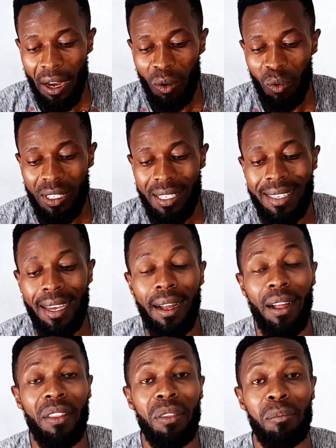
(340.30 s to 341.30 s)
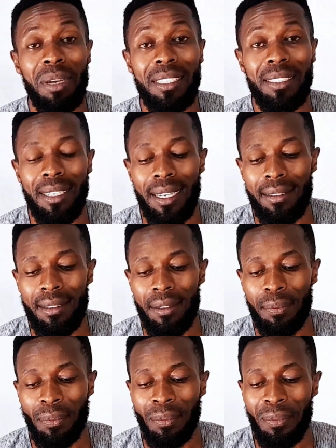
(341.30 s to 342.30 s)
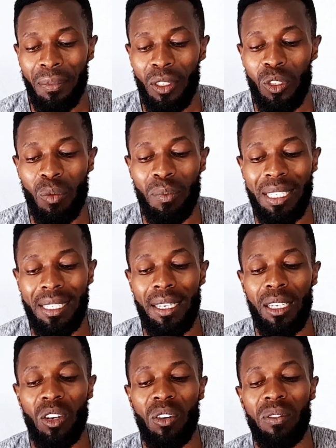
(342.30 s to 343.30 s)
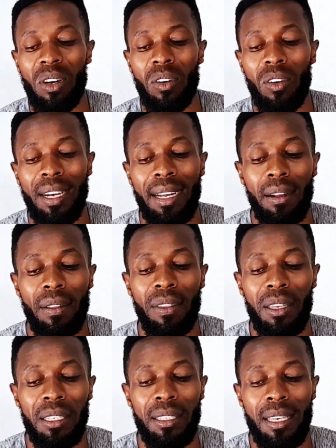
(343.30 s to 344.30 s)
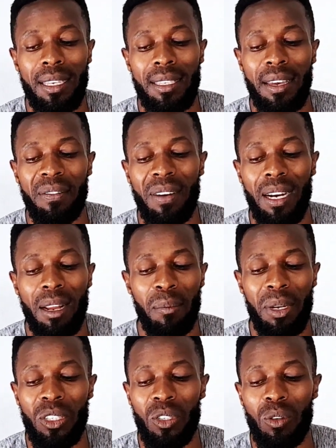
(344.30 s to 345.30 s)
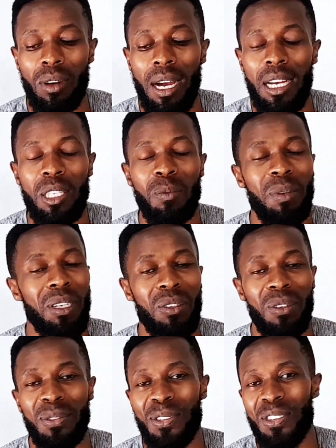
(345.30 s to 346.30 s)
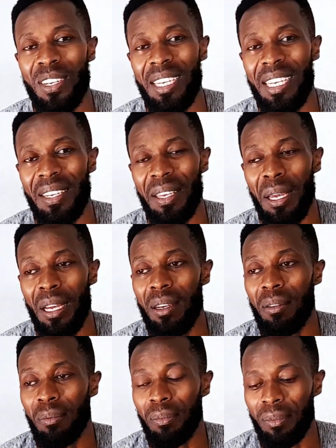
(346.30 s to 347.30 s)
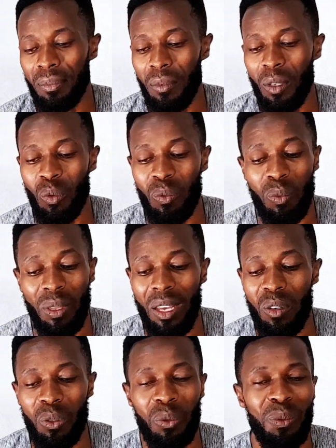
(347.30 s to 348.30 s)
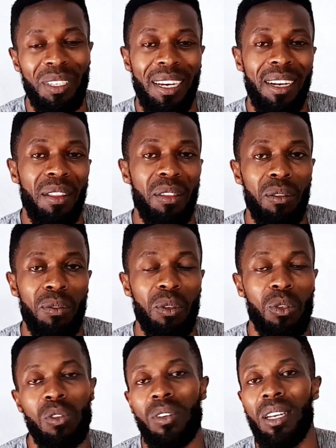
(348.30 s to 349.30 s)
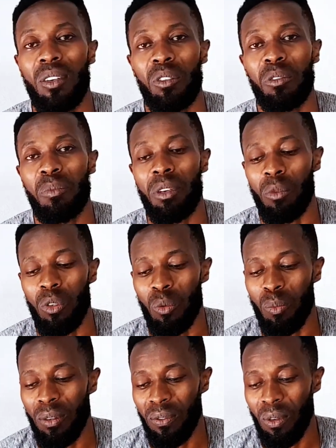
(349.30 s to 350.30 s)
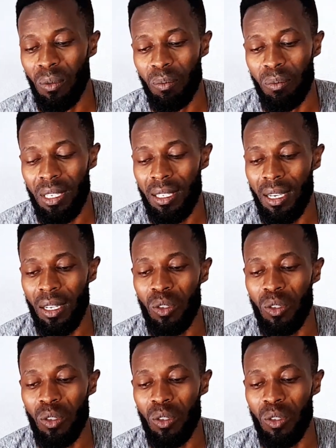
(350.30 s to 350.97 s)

Which is health maintenance. So maintaining overall health is a fundamental aspect of training, yeah? Without good health, of course, you cannot be able to perform basically.